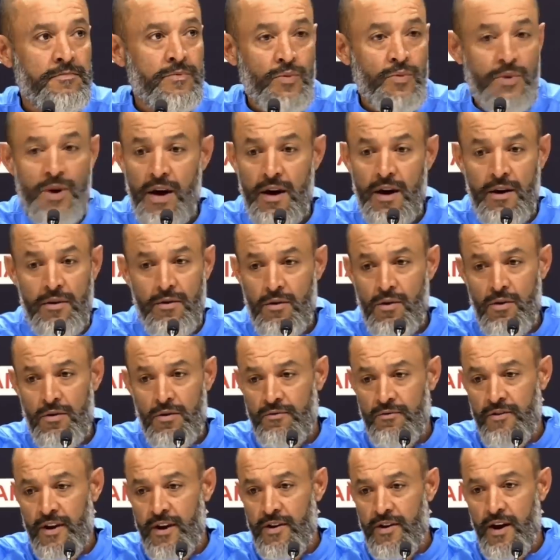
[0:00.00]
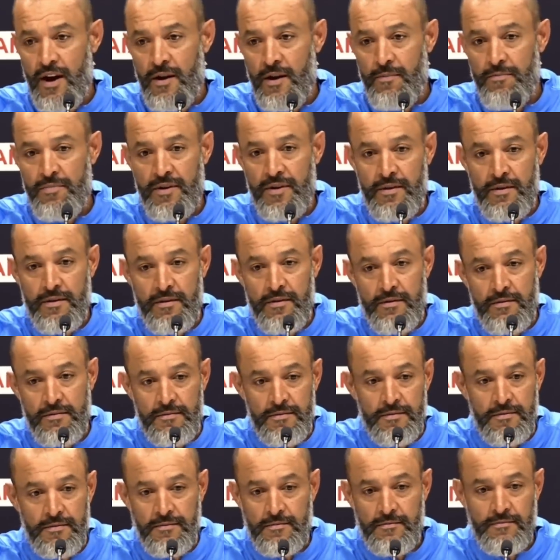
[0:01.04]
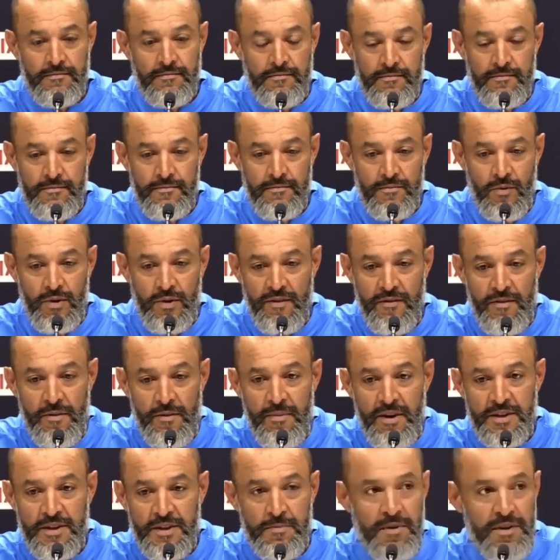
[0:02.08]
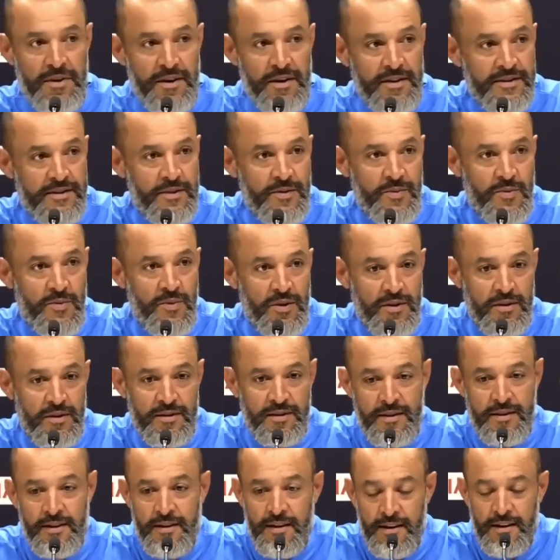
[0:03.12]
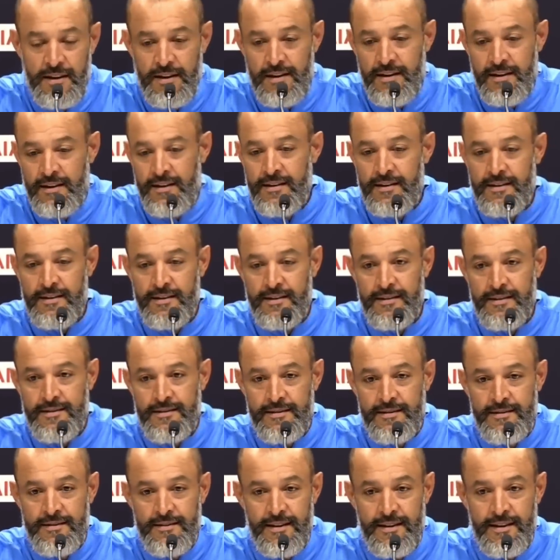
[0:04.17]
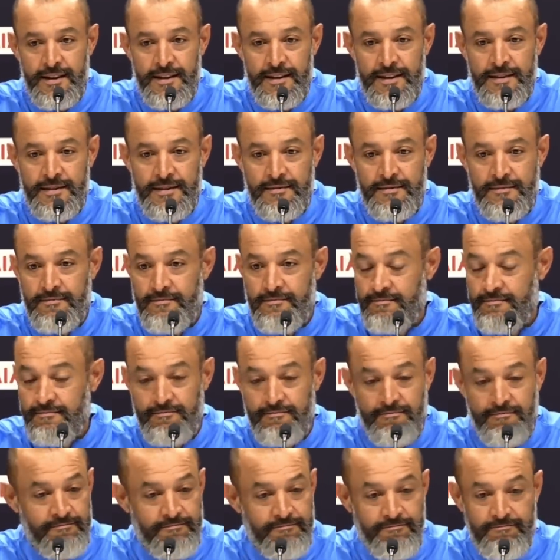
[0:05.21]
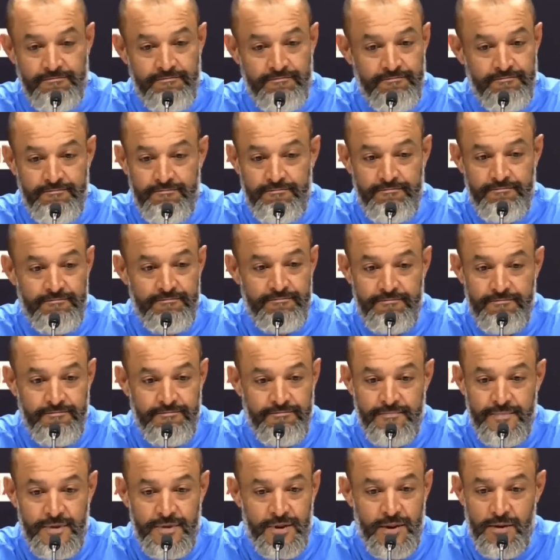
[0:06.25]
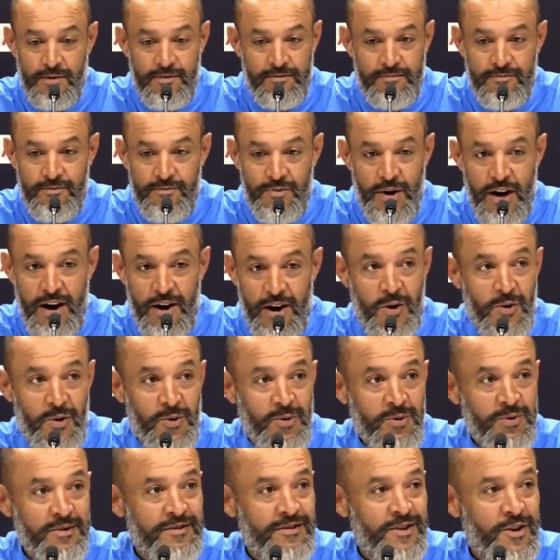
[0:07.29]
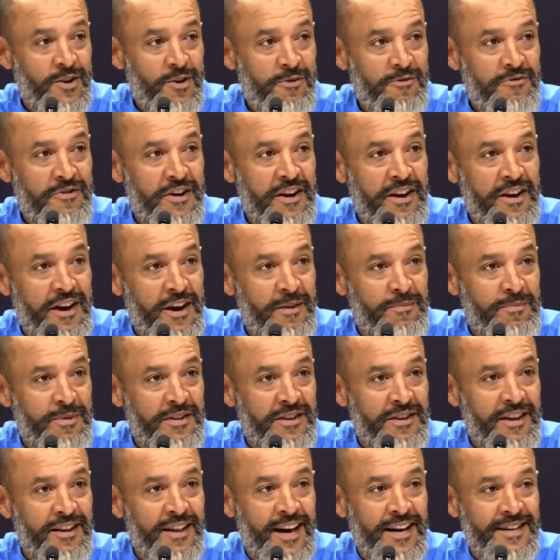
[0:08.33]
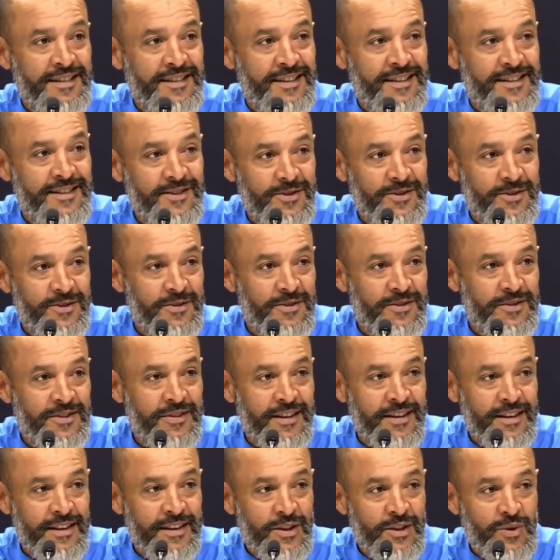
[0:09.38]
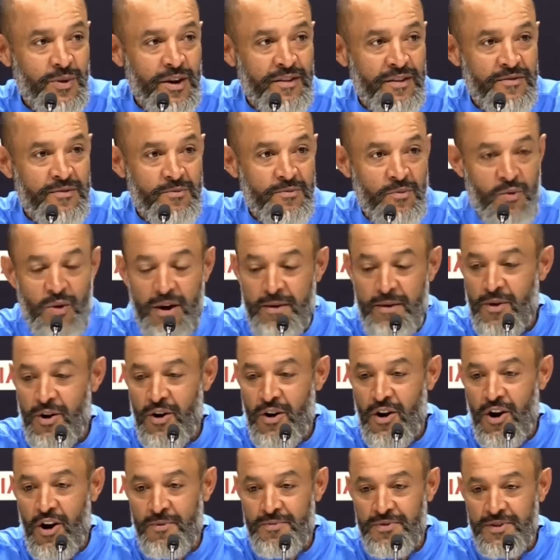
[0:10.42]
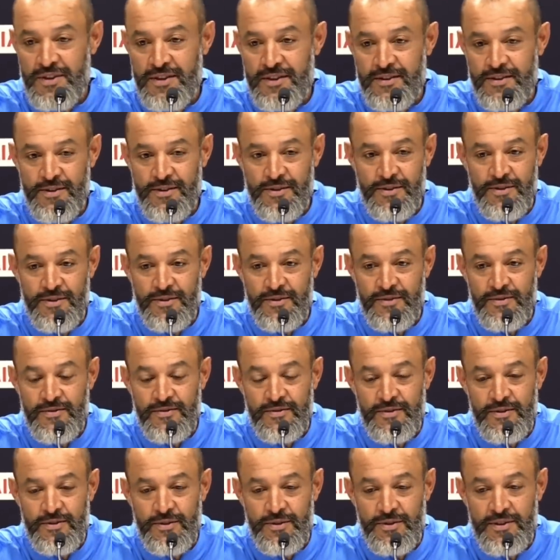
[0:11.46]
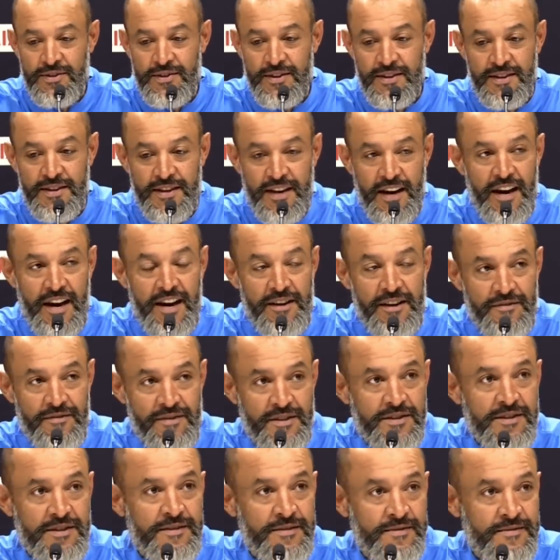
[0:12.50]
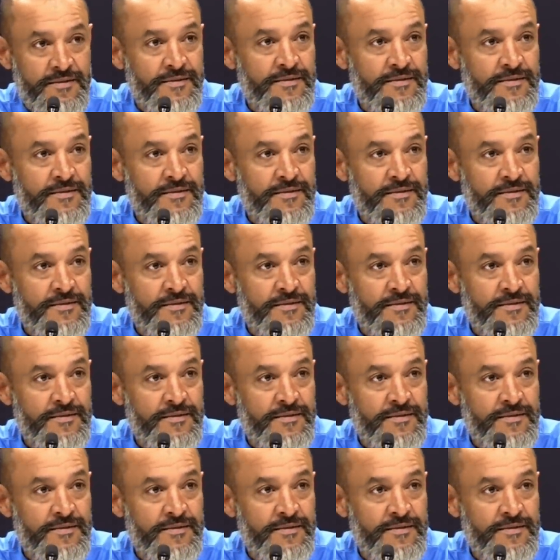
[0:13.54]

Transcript: We are all very happy. One of the best players in the world. So we are all very happy, delighted to have one more option to the season ahead of us.